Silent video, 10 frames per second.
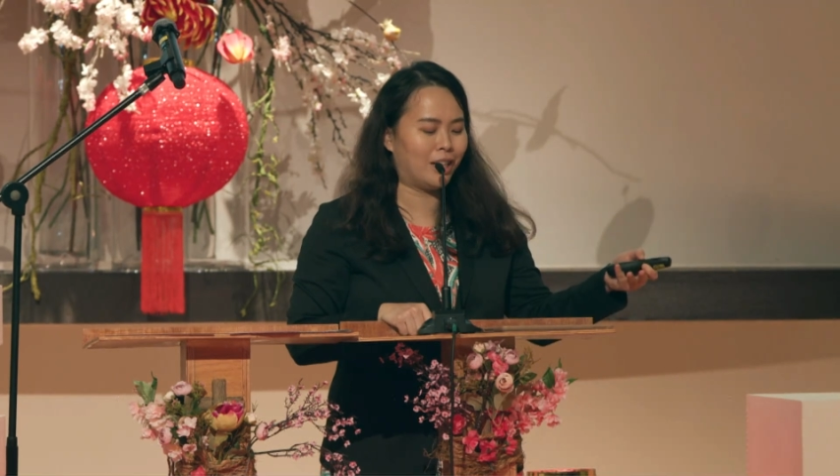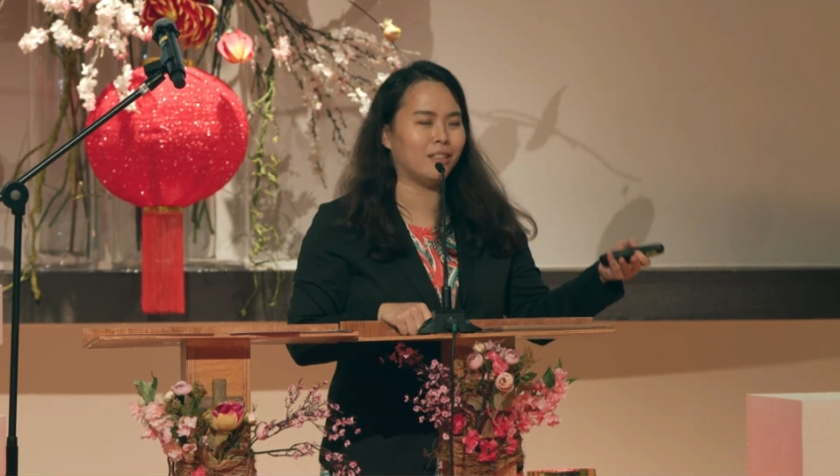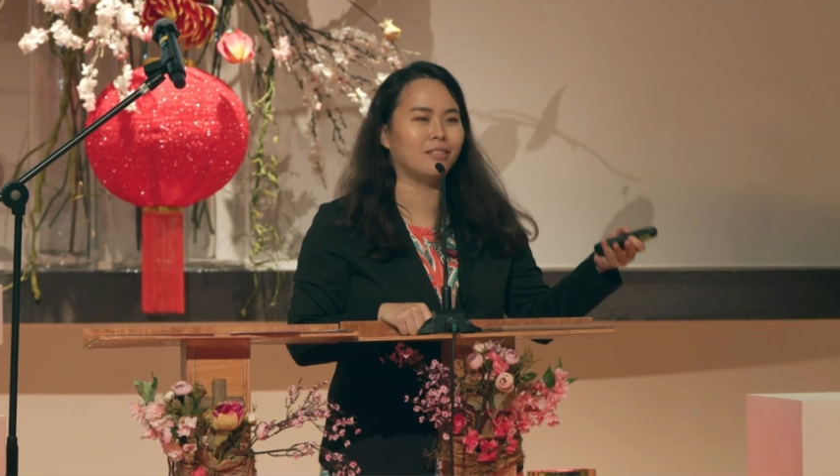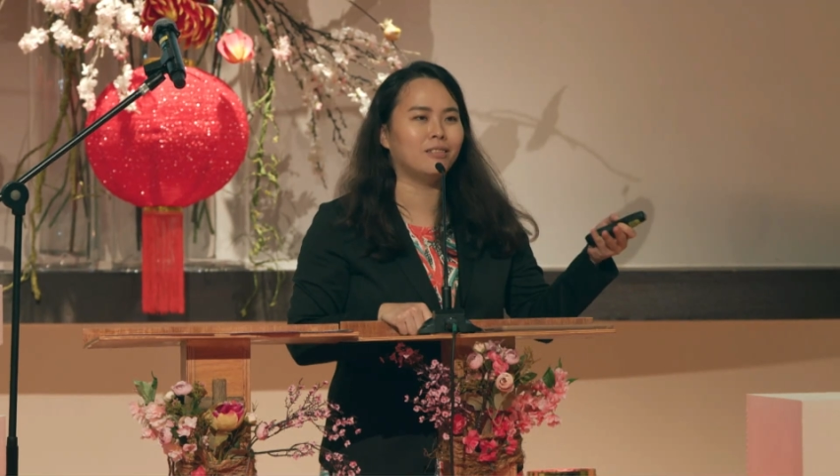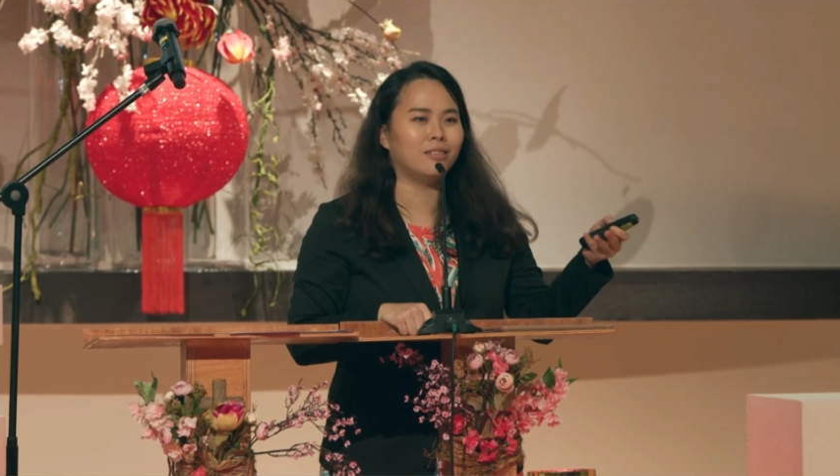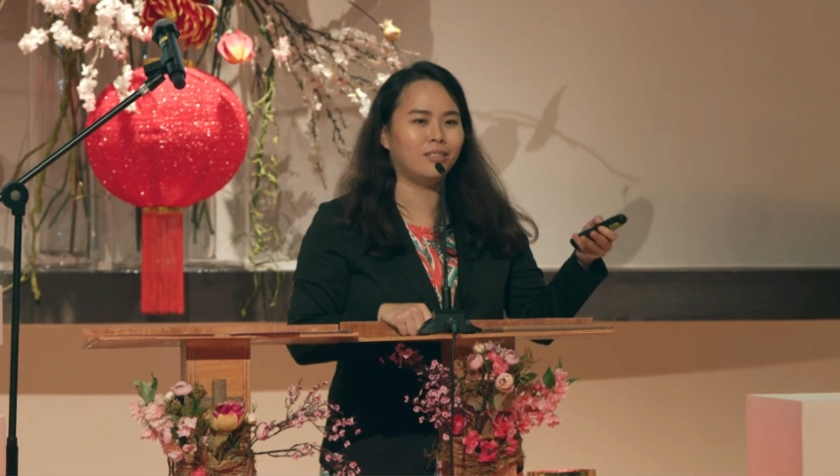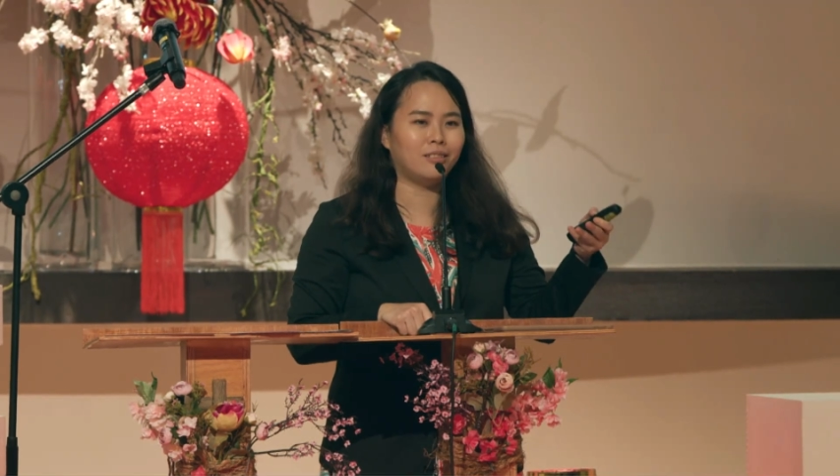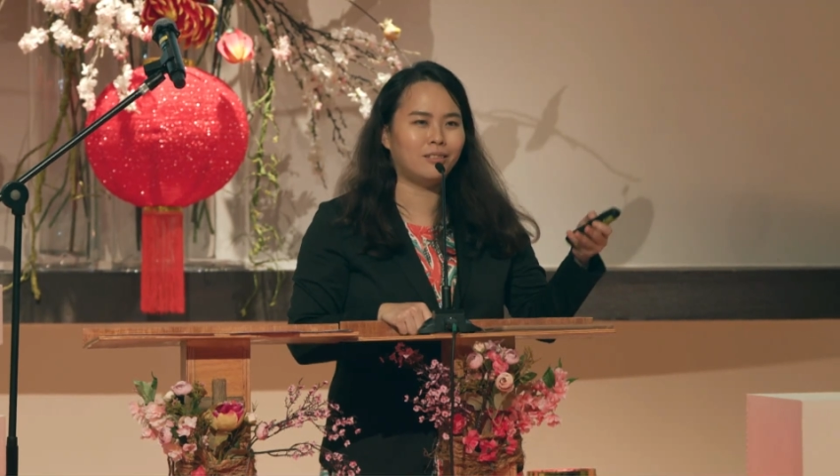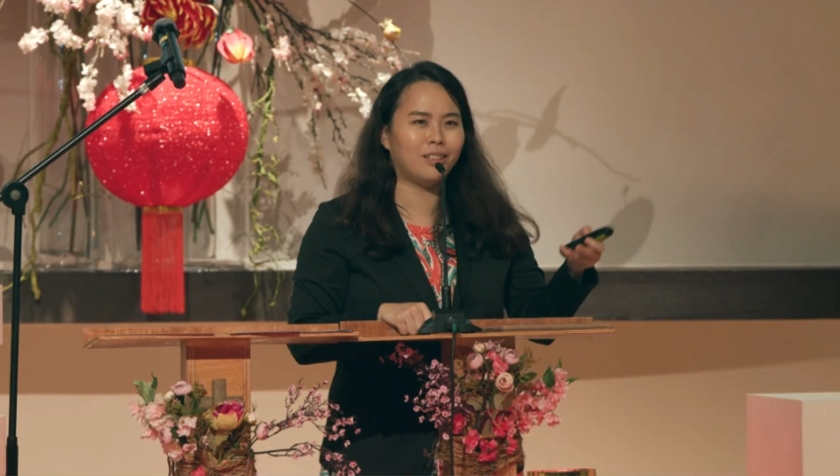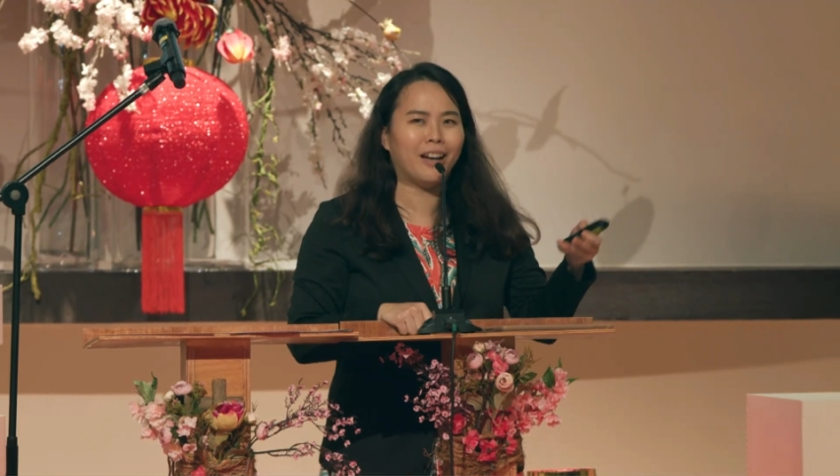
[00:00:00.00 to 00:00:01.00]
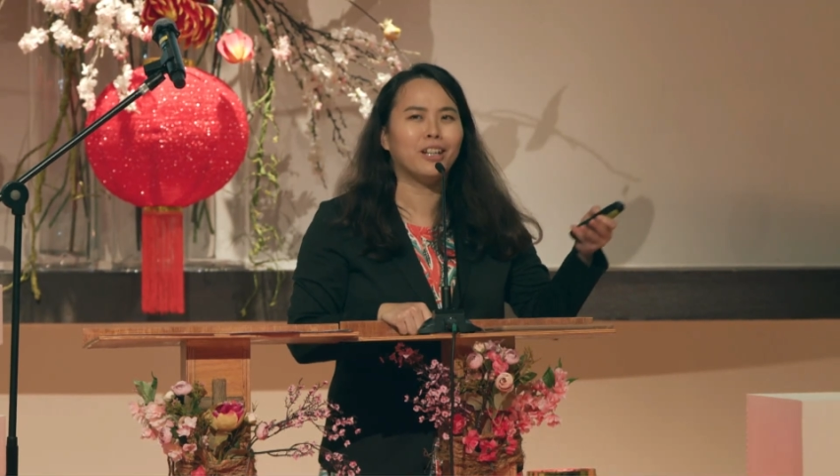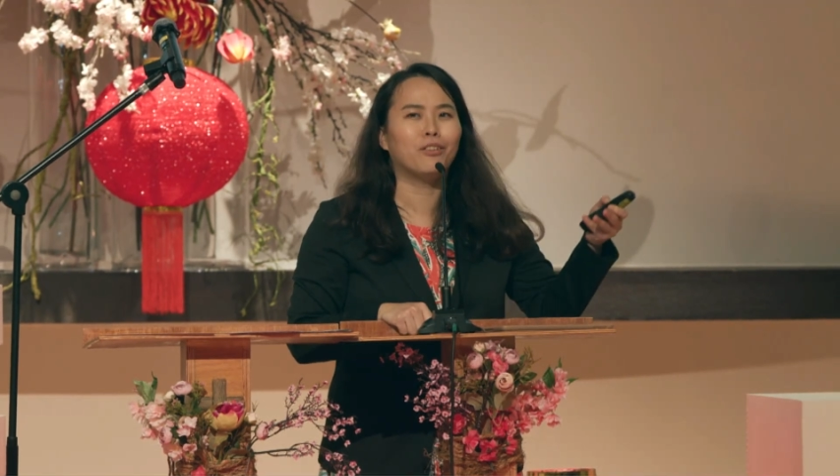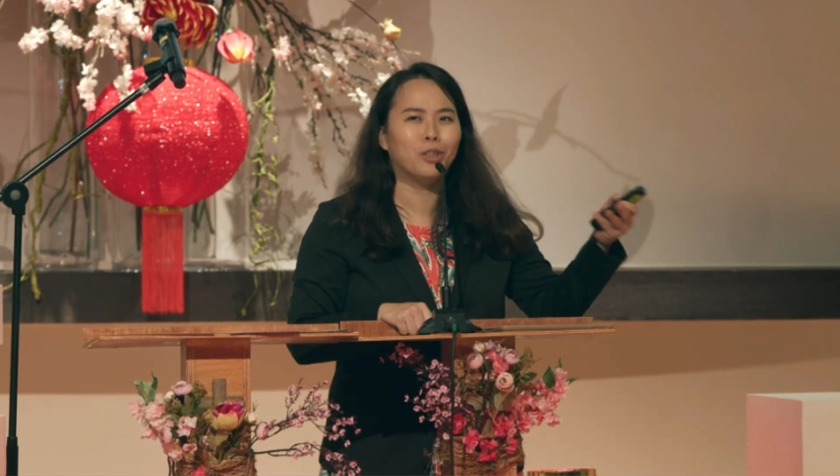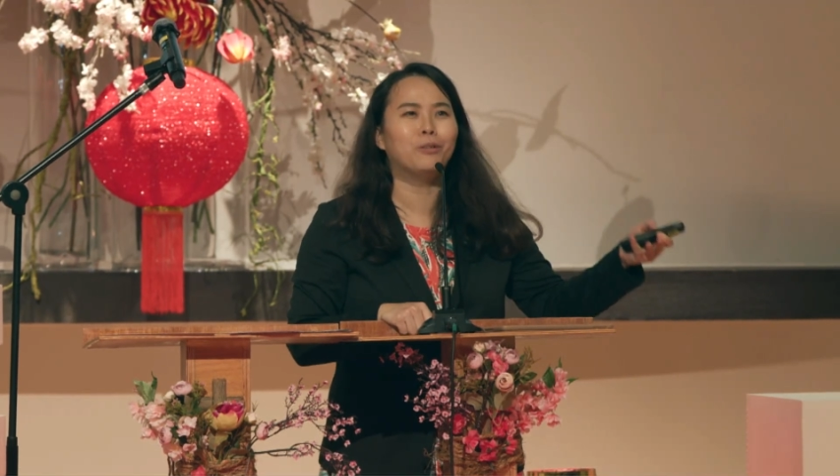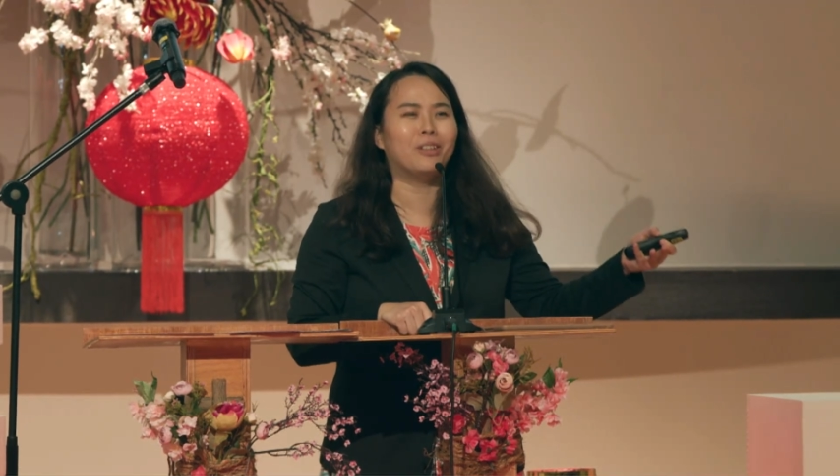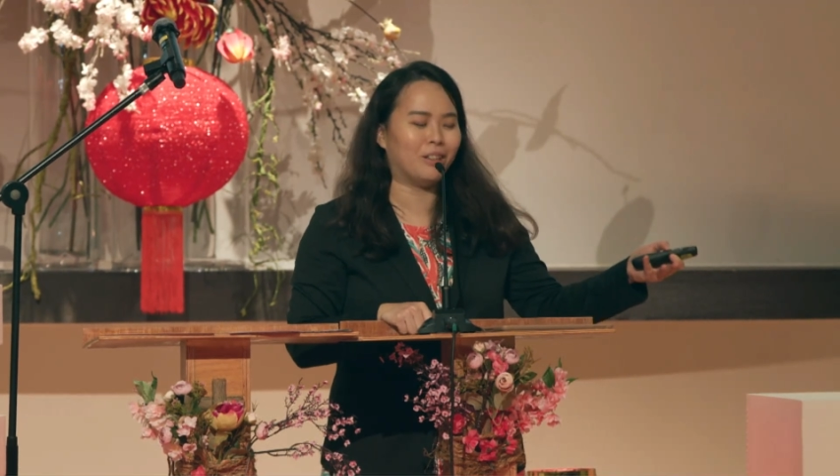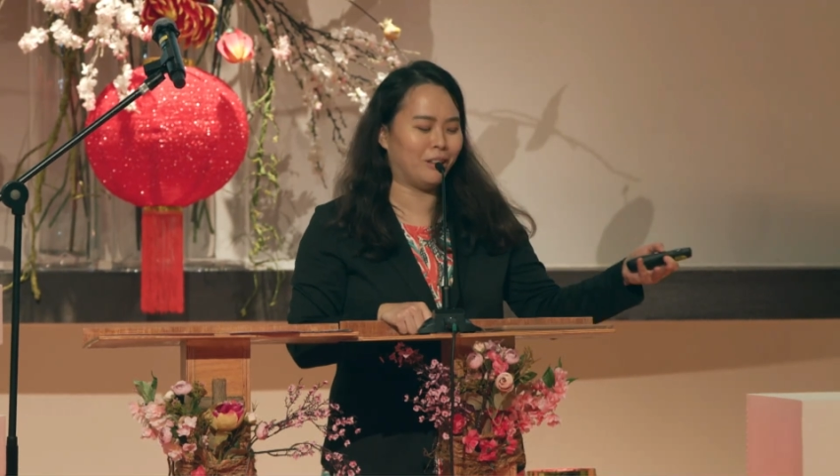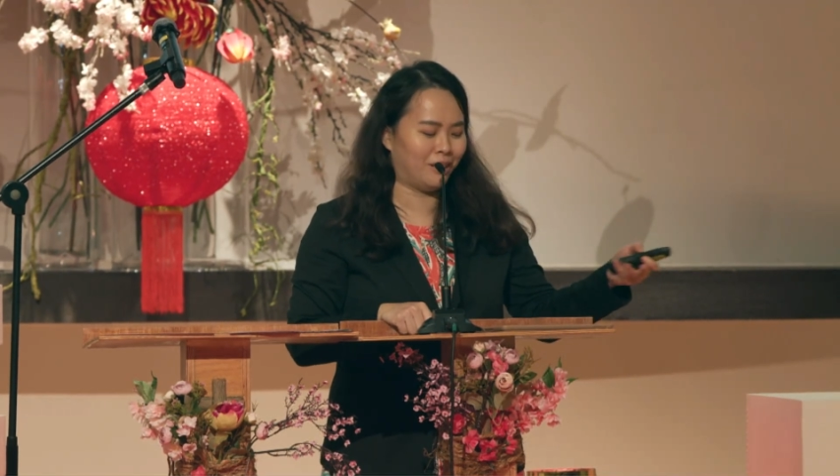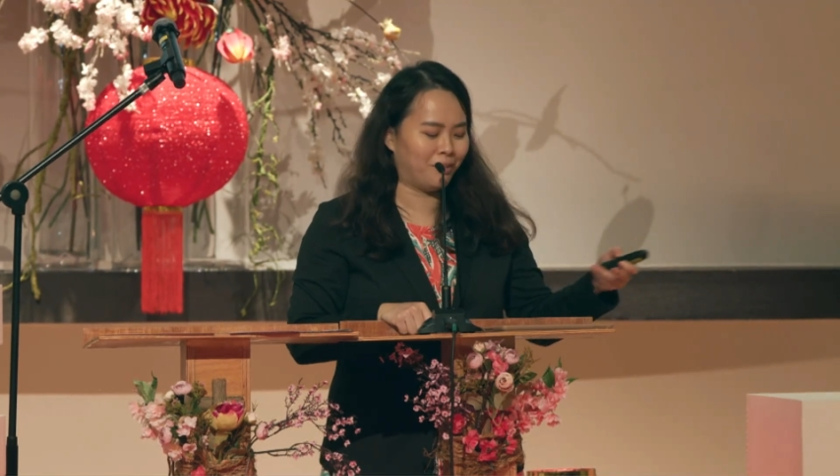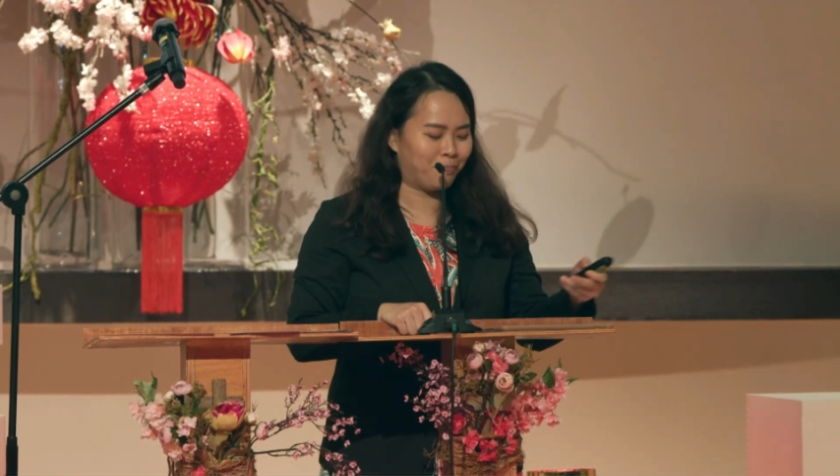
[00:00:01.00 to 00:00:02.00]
at the idea of New Year.